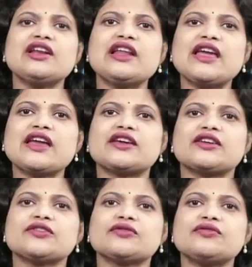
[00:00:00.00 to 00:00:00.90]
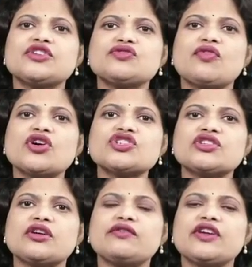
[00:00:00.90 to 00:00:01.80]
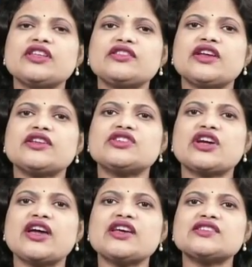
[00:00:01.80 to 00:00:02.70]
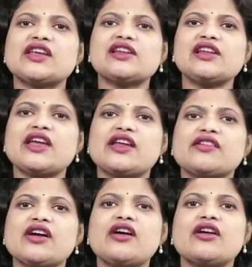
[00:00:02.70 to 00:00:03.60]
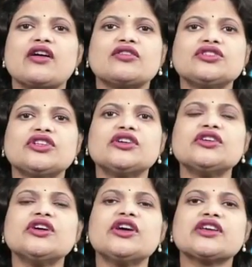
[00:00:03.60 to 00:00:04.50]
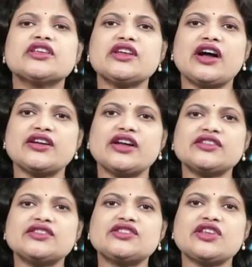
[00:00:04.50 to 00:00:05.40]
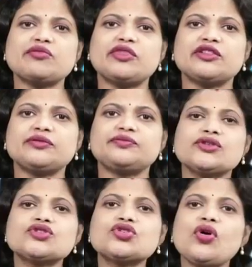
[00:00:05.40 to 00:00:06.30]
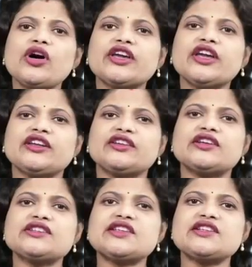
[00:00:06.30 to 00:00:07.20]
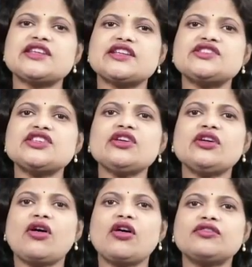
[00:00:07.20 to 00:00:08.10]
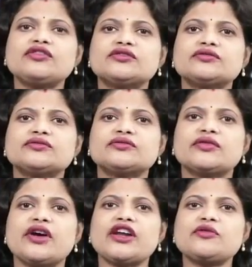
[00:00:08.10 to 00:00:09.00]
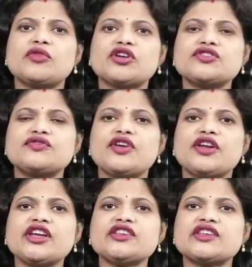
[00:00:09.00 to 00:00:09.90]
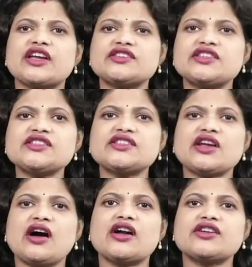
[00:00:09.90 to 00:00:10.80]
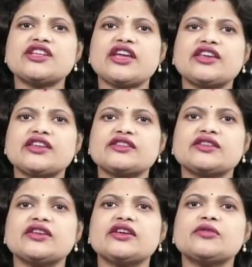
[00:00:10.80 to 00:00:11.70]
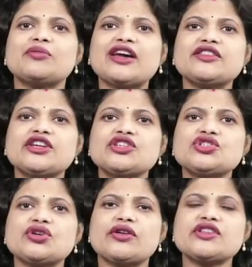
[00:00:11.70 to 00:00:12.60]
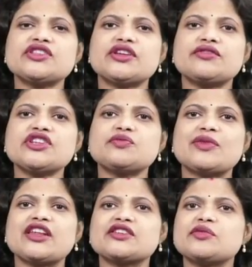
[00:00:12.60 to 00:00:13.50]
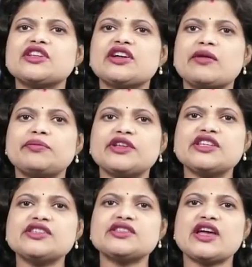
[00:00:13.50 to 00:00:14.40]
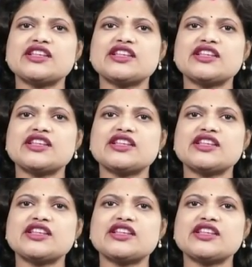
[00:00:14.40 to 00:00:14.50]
Lake, which washed away the entire settled area around the Kedarnath temple. So again, consultancy of atmospheric scientists are taken by the insurance and risk management companies